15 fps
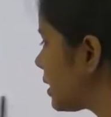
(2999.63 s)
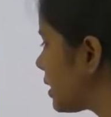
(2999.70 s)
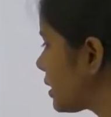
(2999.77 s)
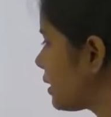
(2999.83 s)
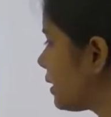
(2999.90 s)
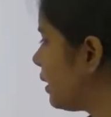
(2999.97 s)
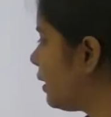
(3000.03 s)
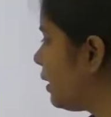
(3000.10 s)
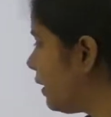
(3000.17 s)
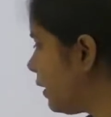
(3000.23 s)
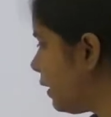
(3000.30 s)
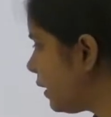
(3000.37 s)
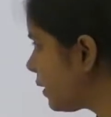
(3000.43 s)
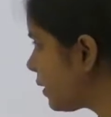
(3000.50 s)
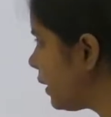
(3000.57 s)
is
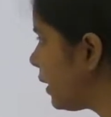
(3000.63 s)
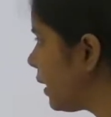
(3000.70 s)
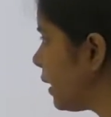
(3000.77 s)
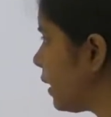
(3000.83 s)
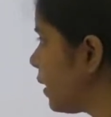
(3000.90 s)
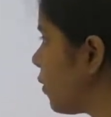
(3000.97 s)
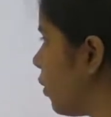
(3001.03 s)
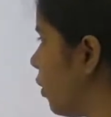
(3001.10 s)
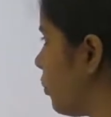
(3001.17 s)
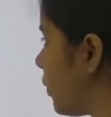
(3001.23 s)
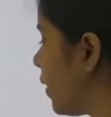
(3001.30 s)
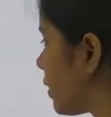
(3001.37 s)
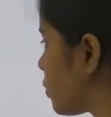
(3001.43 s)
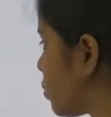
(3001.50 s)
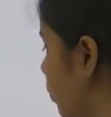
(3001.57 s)
literally getting complex. So